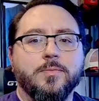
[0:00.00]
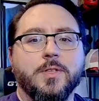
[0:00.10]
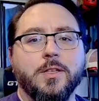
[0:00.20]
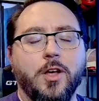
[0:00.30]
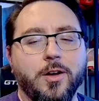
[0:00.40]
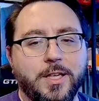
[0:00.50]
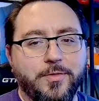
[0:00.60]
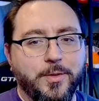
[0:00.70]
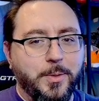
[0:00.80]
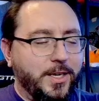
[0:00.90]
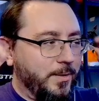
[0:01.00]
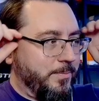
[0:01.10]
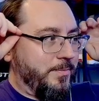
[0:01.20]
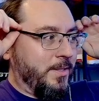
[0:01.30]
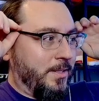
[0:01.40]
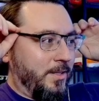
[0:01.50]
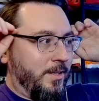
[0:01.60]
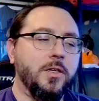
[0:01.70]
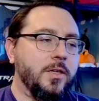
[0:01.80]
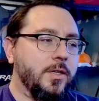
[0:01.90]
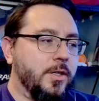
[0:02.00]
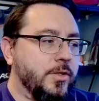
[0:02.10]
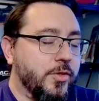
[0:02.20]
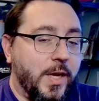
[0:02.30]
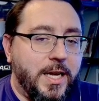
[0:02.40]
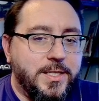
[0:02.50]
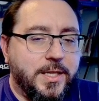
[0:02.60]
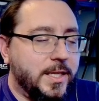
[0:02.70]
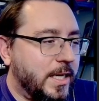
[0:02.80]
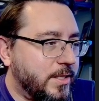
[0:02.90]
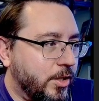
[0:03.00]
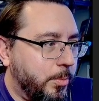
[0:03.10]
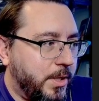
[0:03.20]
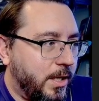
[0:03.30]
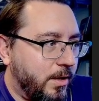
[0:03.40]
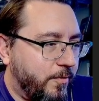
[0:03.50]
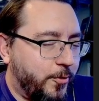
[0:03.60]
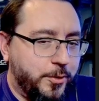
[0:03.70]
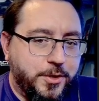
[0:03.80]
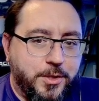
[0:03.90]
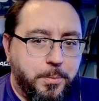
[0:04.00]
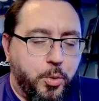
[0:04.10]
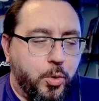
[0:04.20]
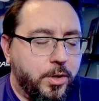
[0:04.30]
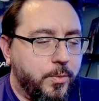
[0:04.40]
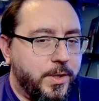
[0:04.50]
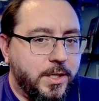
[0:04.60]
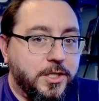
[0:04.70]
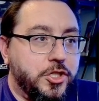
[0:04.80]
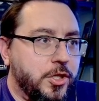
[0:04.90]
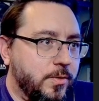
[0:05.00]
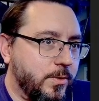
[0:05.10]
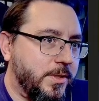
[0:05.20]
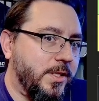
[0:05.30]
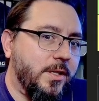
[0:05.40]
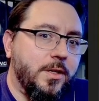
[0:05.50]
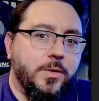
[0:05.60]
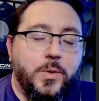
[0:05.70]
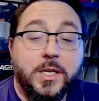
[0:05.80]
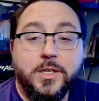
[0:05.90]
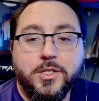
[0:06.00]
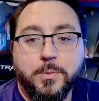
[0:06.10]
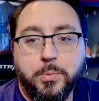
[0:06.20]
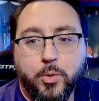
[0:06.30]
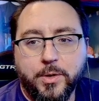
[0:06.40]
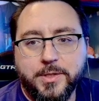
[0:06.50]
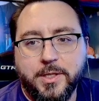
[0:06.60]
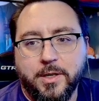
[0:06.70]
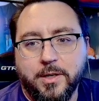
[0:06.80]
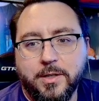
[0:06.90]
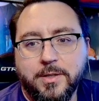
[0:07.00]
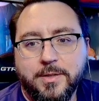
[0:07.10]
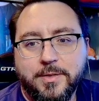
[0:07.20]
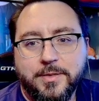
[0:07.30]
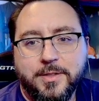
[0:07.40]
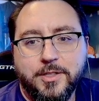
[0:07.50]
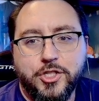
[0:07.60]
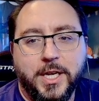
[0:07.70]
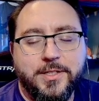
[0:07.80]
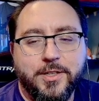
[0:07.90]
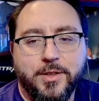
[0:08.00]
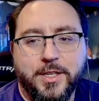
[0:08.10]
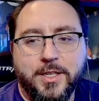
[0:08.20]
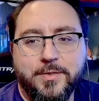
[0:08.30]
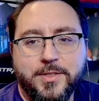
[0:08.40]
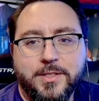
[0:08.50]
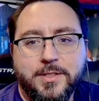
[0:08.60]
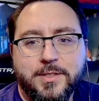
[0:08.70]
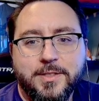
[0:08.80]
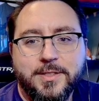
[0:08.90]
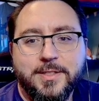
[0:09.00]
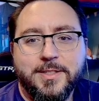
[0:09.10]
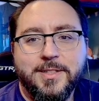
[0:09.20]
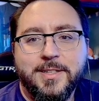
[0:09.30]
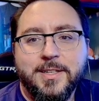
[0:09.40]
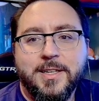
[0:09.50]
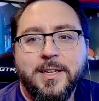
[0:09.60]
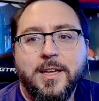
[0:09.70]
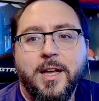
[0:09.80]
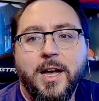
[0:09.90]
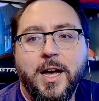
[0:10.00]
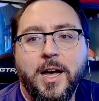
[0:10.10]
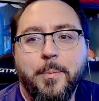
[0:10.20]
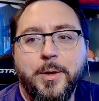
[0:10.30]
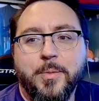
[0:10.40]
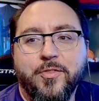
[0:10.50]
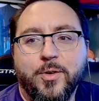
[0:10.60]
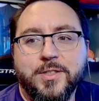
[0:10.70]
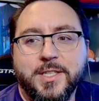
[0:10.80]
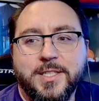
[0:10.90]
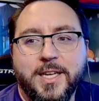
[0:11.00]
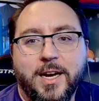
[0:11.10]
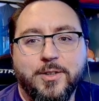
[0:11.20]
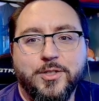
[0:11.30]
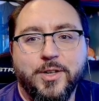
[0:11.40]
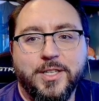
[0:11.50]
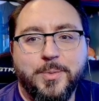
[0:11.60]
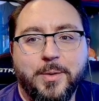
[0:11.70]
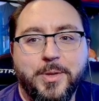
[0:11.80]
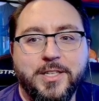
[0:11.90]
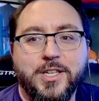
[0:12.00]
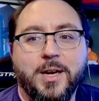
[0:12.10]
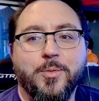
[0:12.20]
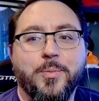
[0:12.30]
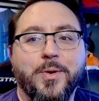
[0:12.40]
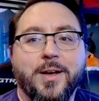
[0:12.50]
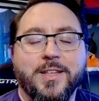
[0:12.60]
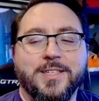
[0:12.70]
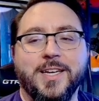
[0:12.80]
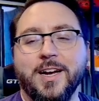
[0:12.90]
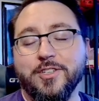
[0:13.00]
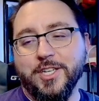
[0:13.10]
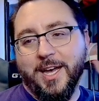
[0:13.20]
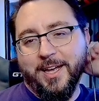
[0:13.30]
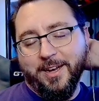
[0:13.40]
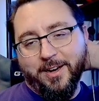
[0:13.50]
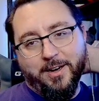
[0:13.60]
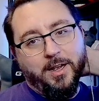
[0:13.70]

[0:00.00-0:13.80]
Long live the meme. So guys, I think that's going to be it for the support. We did a general tier. We did a support tier. J tier lives. Beat my 460 hours. Trust me, I played Jamer probably the entire chat here.